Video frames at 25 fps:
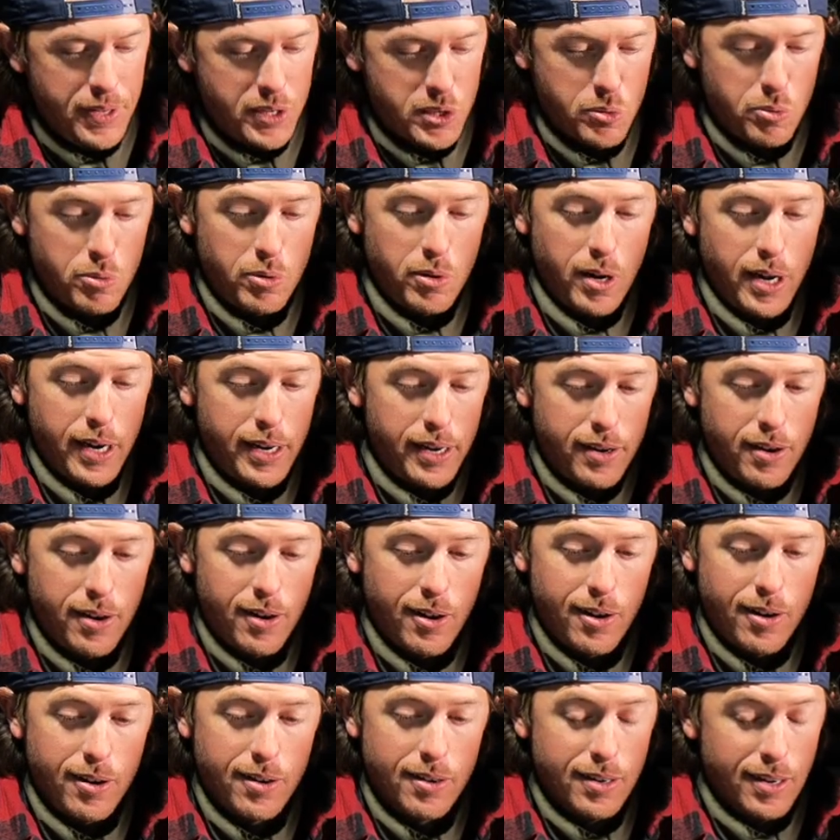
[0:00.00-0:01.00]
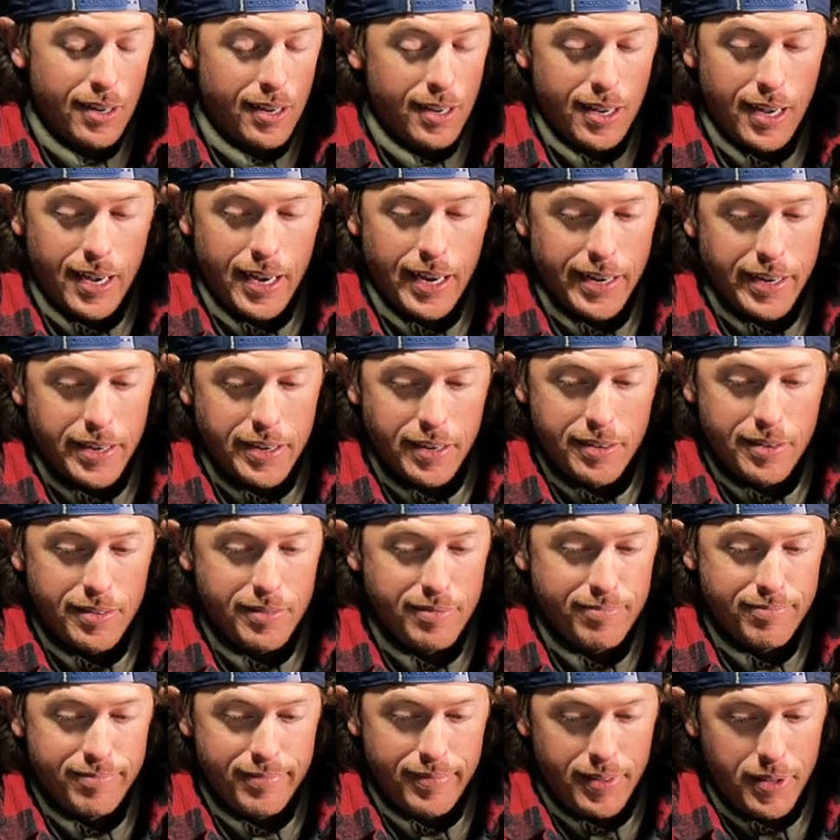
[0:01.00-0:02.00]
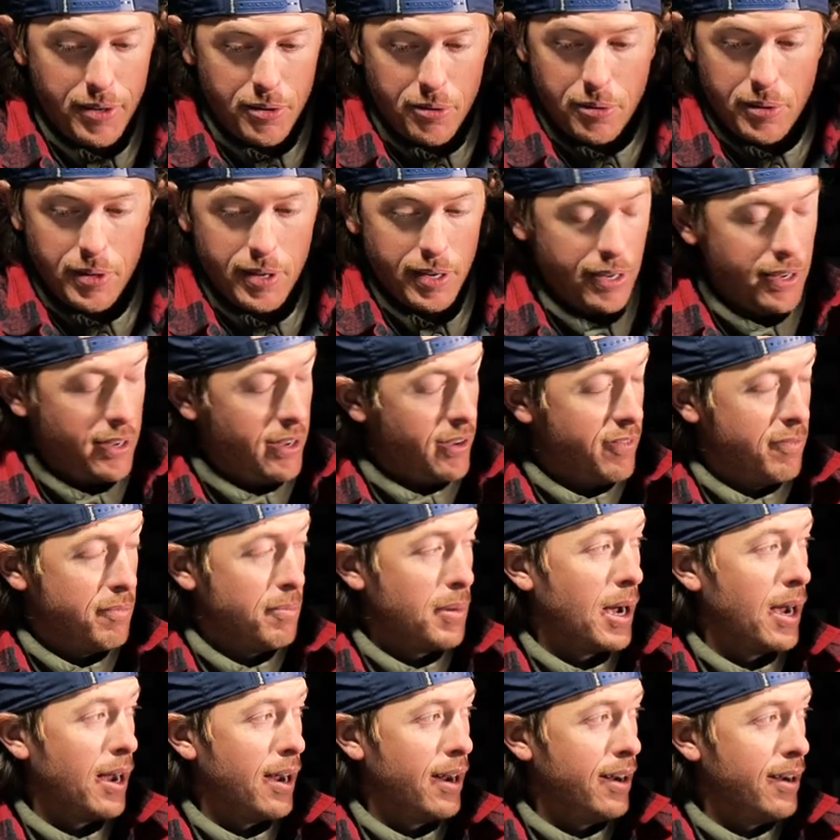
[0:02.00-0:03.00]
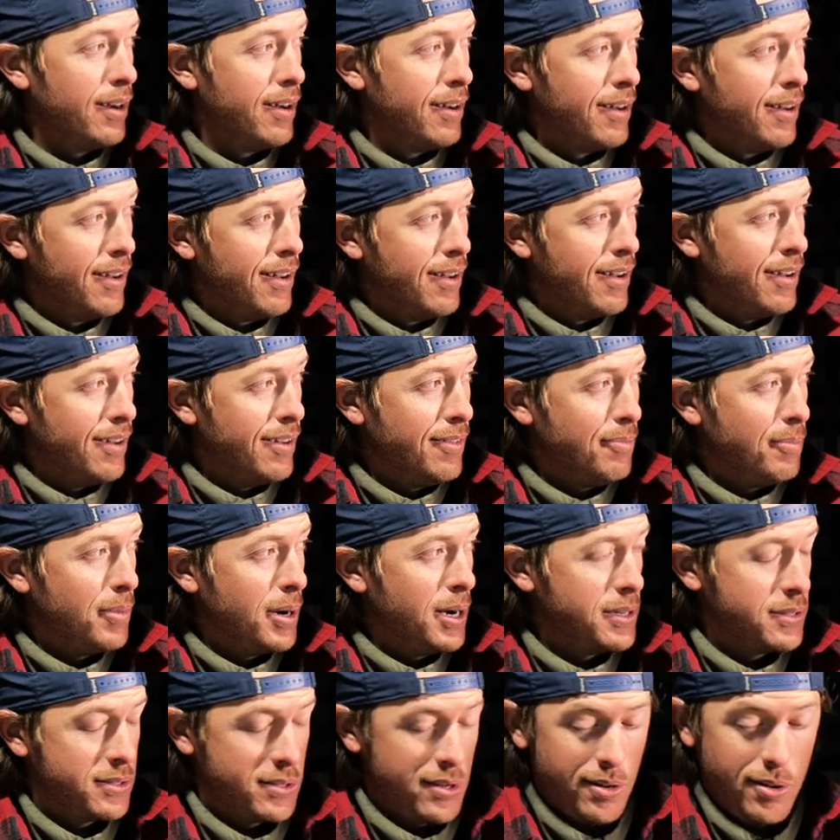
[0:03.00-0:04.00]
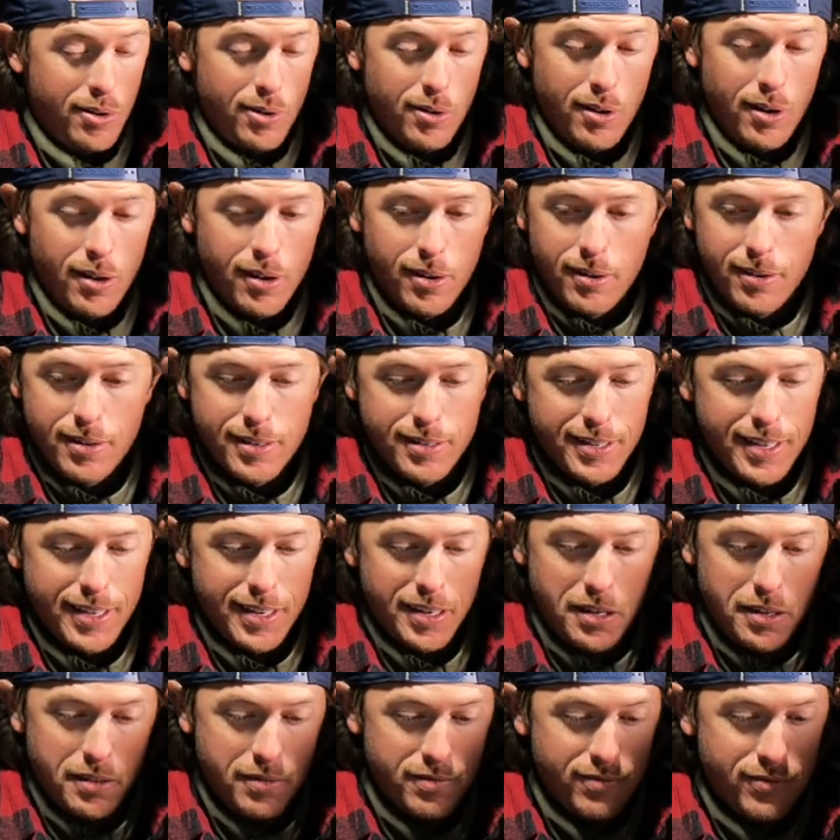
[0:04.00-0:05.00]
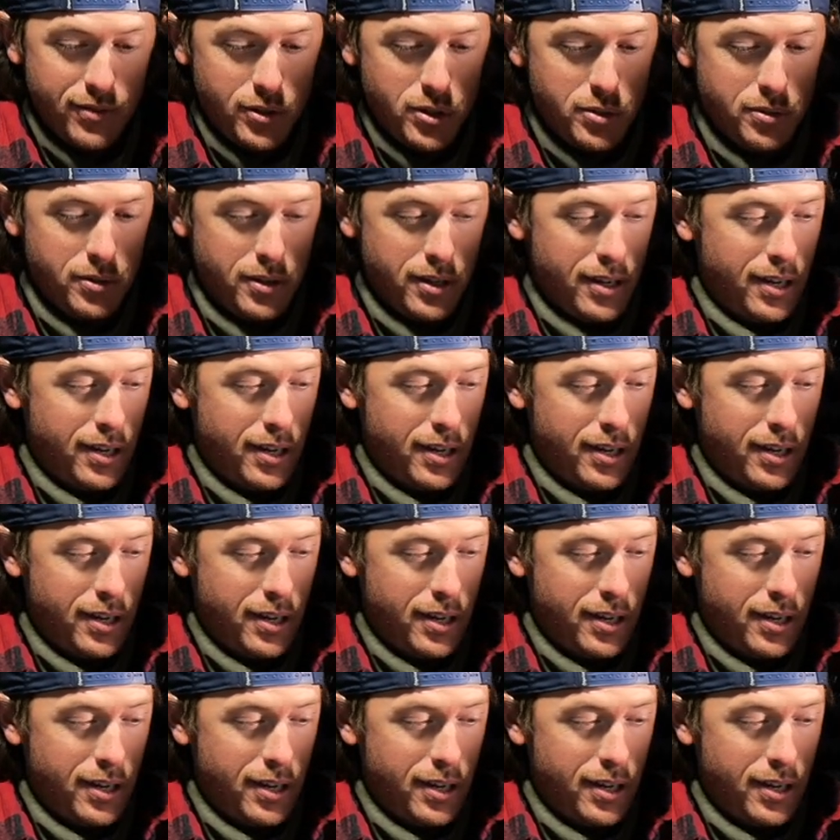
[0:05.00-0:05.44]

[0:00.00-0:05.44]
This one right here, I can literally give my my son or daughter and can try that? officially?